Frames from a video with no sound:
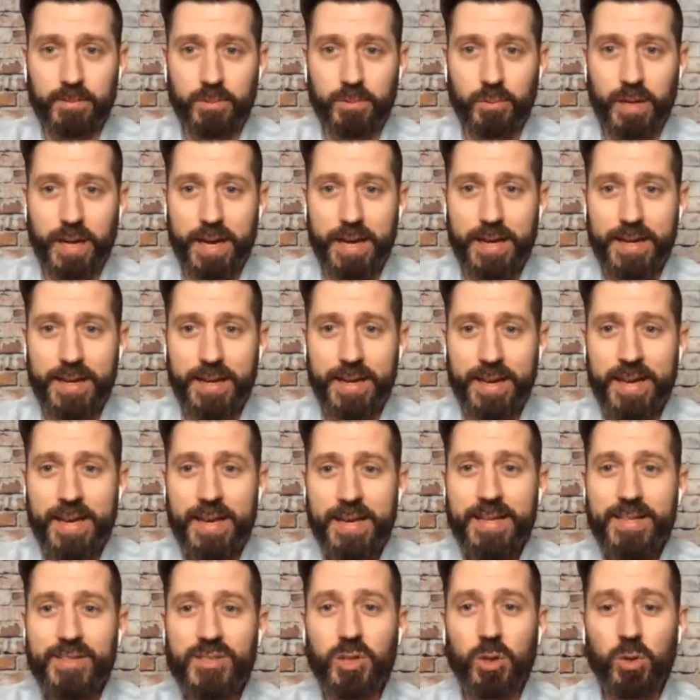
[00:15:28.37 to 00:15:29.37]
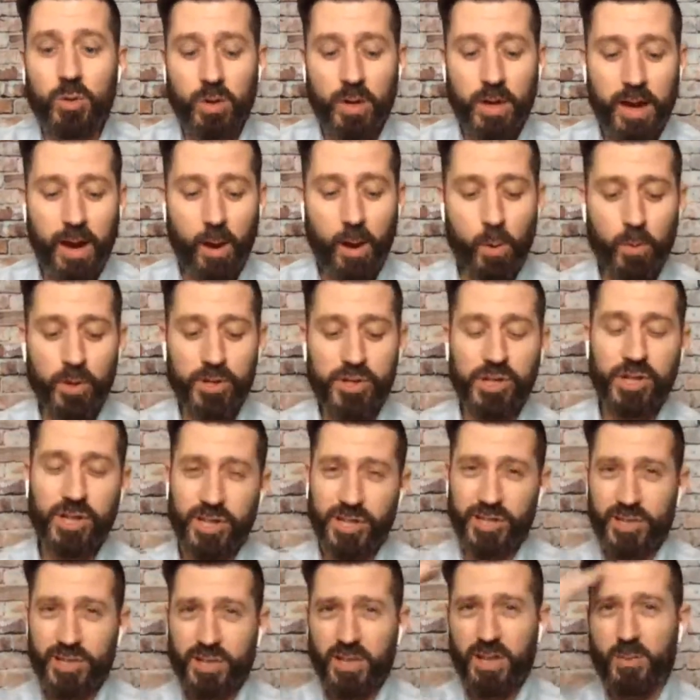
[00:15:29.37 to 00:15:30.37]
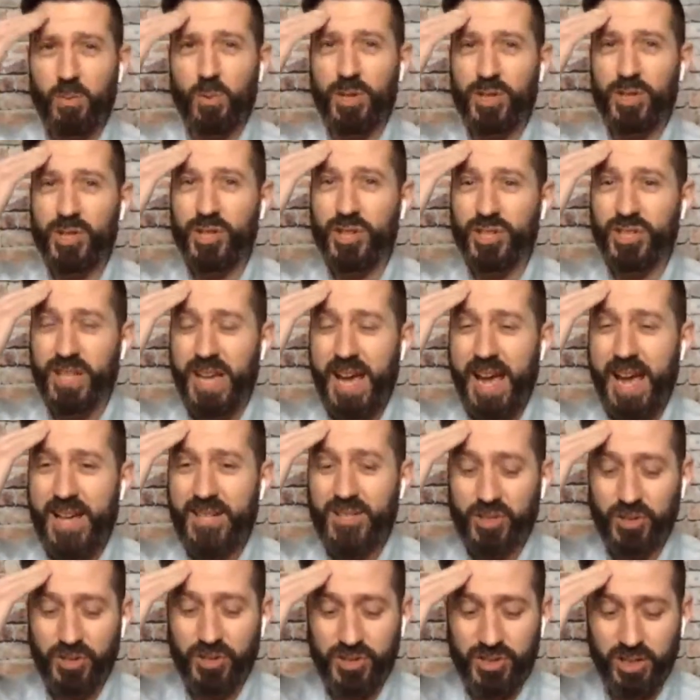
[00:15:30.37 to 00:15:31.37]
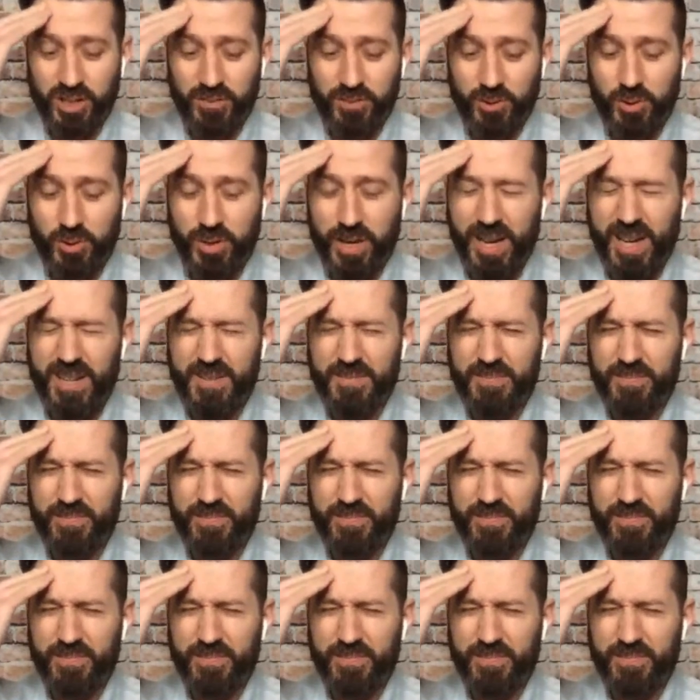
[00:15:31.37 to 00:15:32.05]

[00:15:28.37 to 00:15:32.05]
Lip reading: Okay, so I want you to just ask yourself, okay,